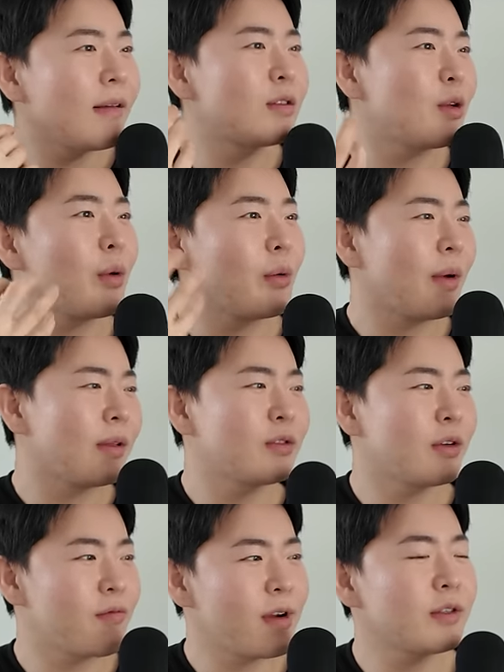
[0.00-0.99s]
And so we went
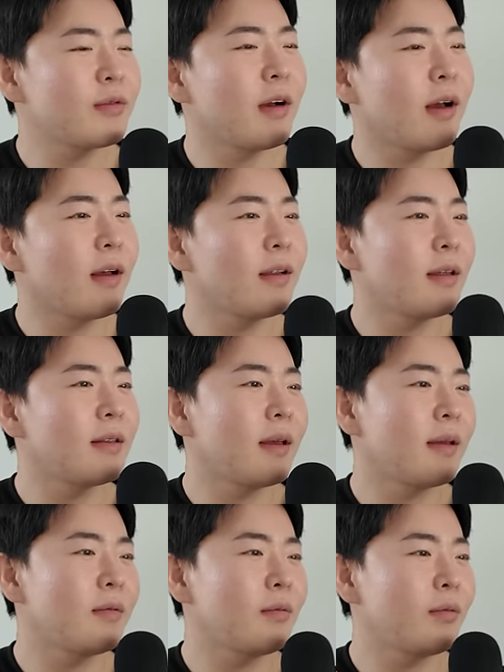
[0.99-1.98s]
to a restaurant and
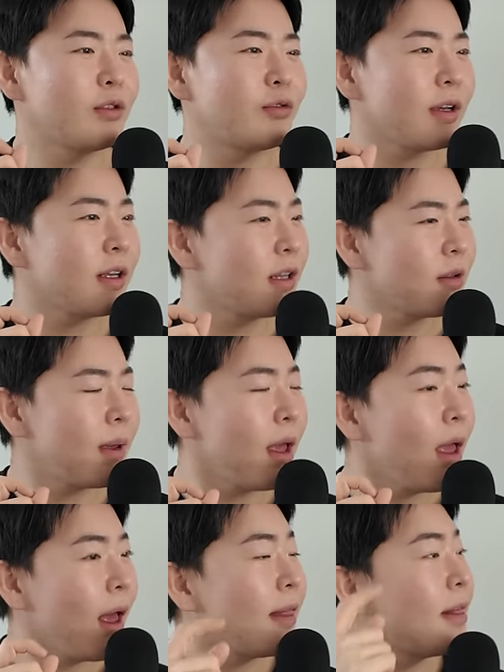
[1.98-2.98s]
then we drink a little bit
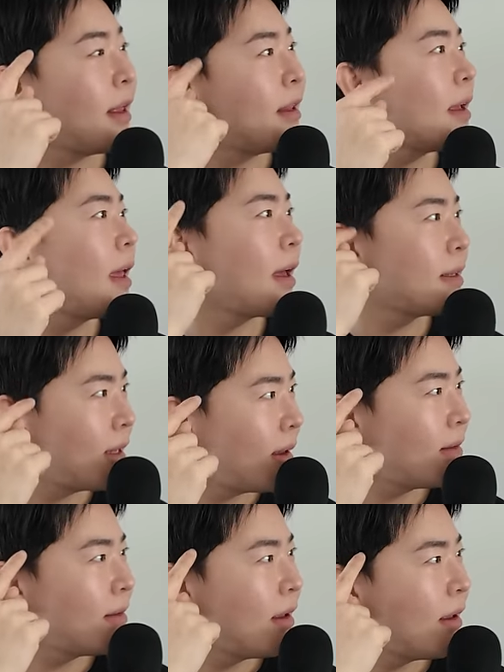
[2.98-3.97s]
and then it kicks
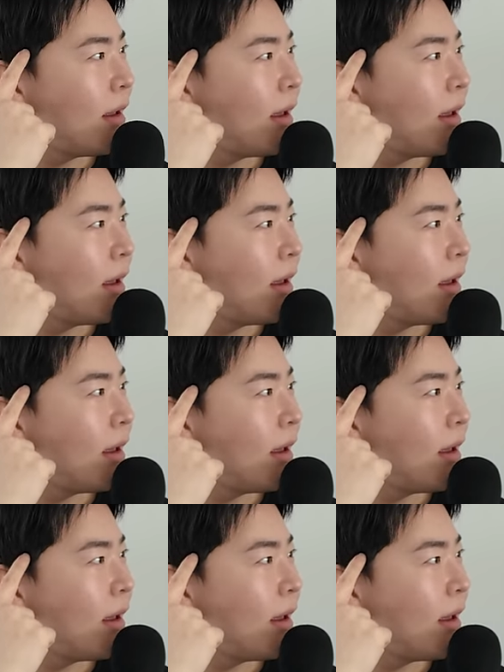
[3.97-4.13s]
in.